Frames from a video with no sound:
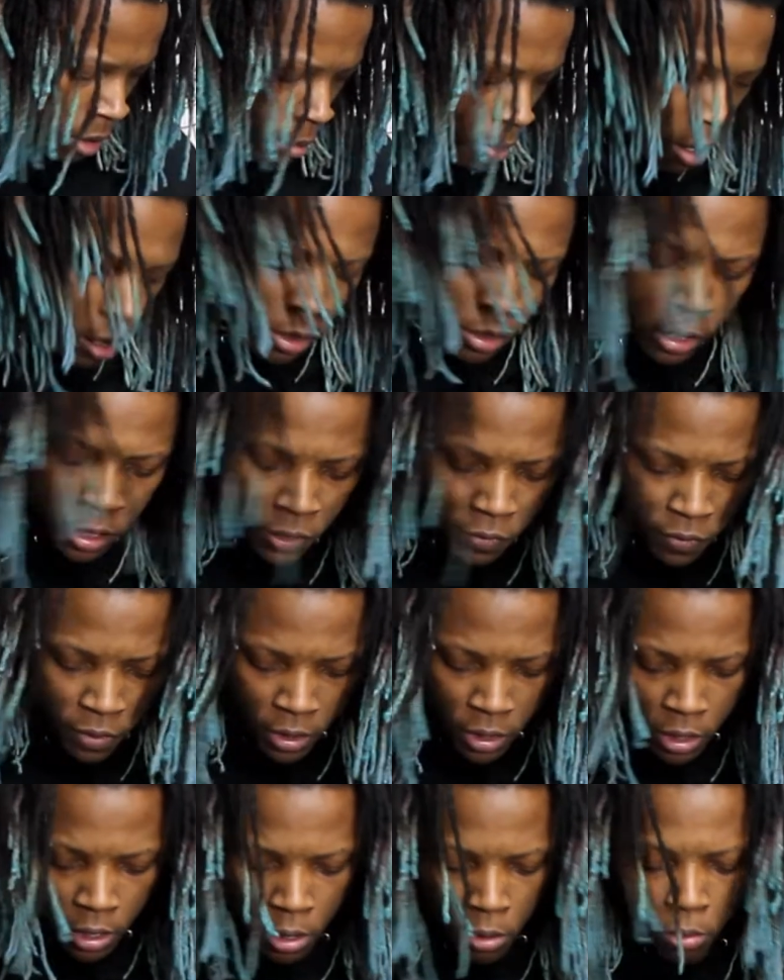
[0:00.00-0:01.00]
part of this
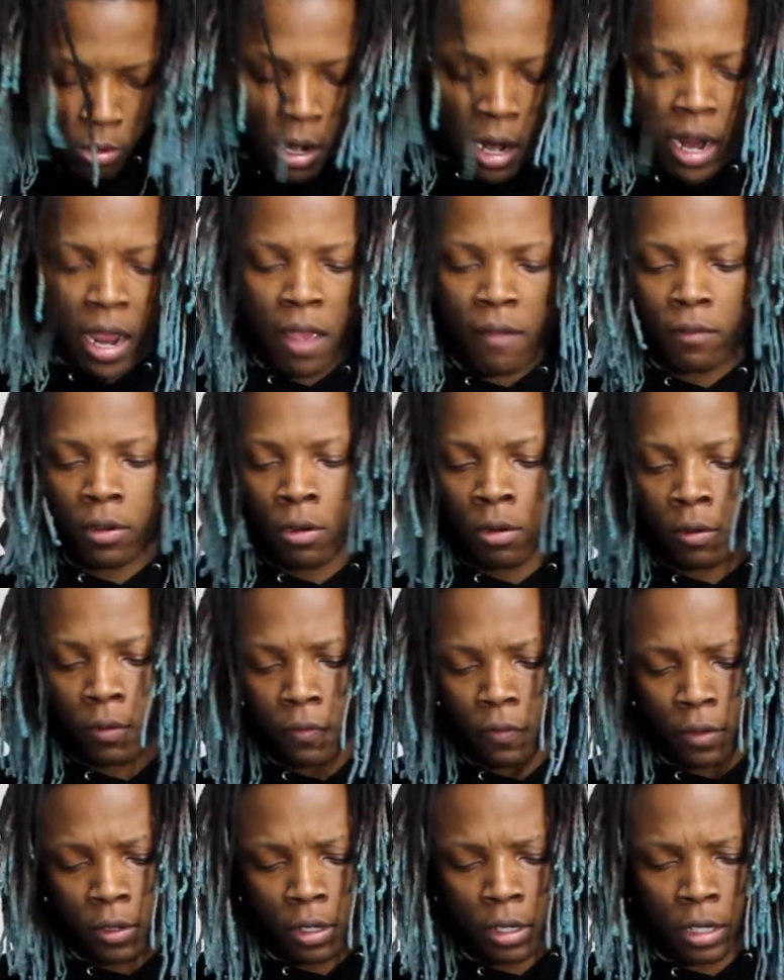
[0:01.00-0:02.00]
video where I have it on
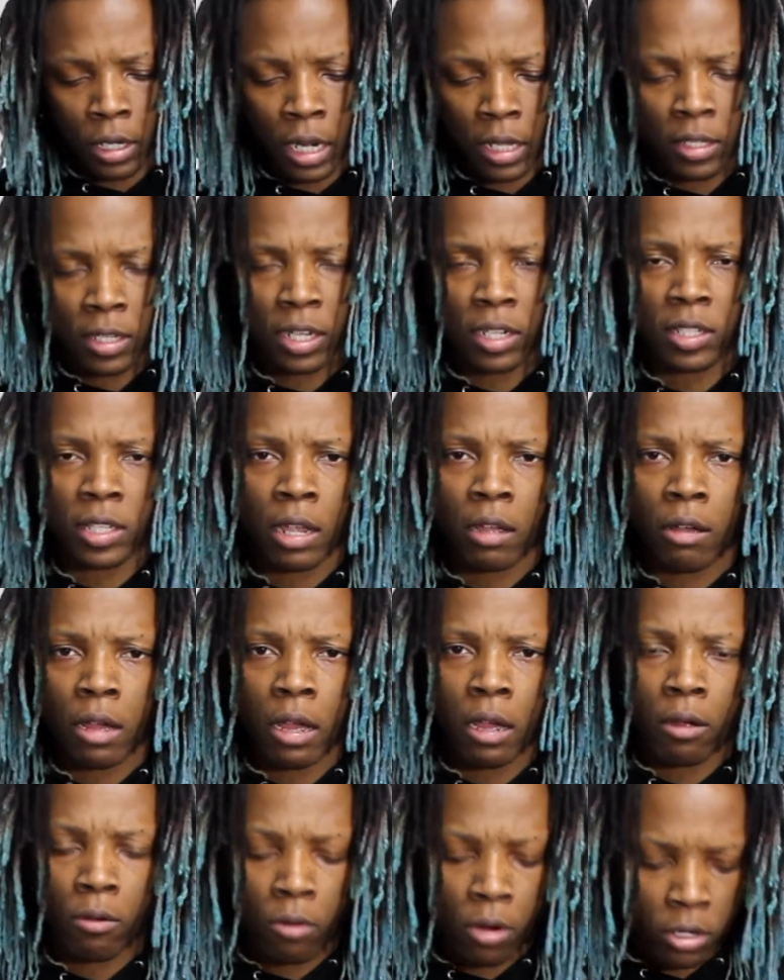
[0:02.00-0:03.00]
foot and I test out
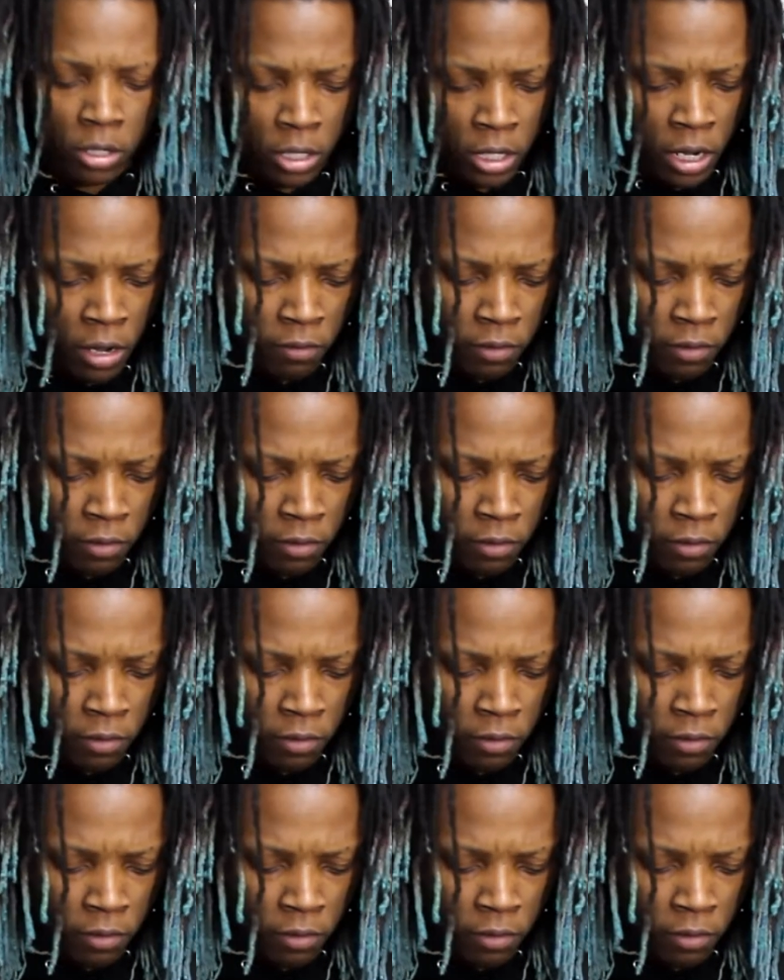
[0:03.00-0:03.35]
how it works and